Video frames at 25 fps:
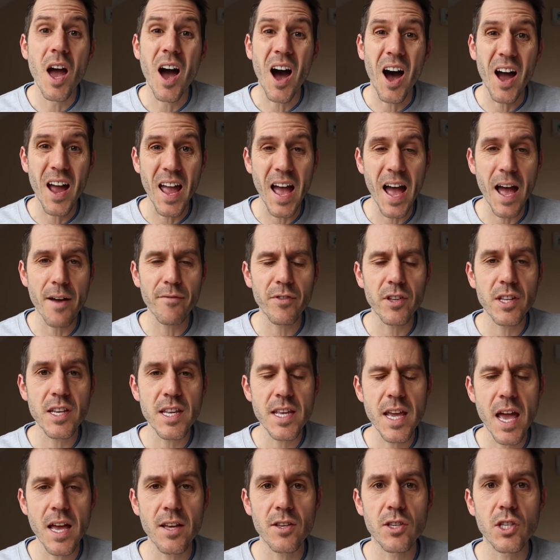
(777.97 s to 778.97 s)
I haven't
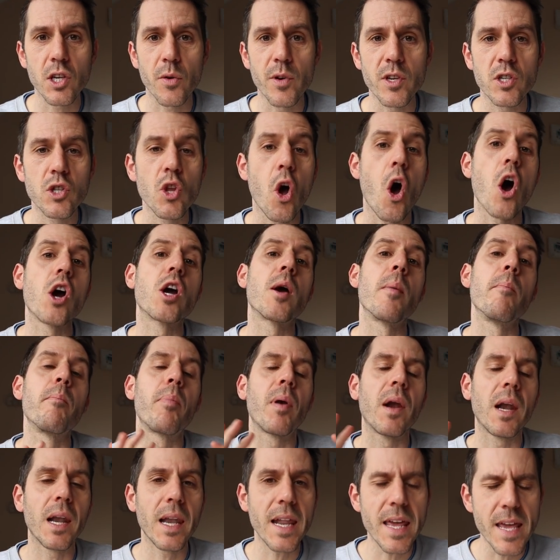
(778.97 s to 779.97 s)
yet, so it's not a
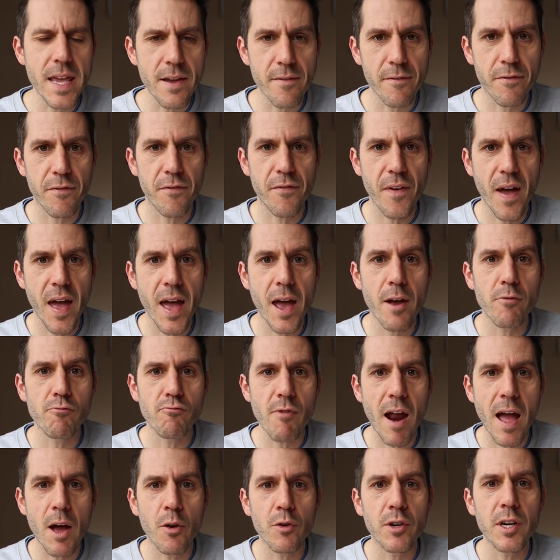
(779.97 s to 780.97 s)
complete, fair,
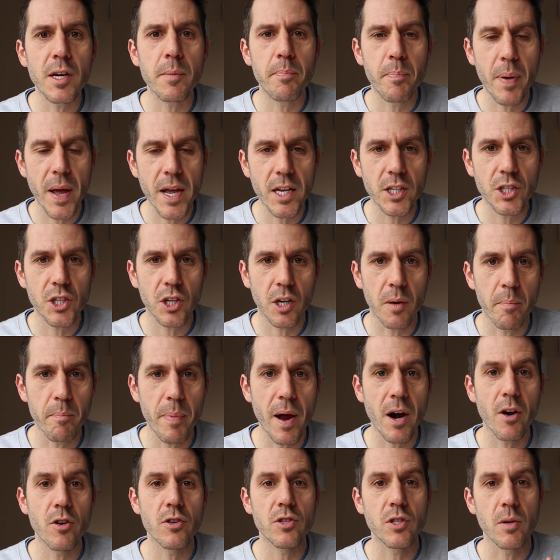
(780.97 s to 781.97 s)
rounded picture
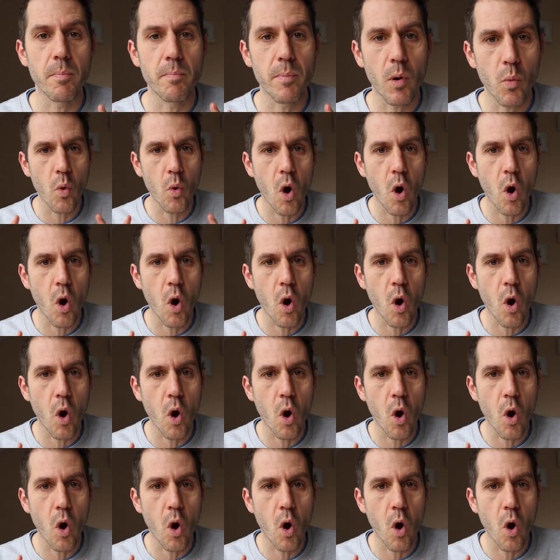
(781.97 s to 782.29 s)
comparison,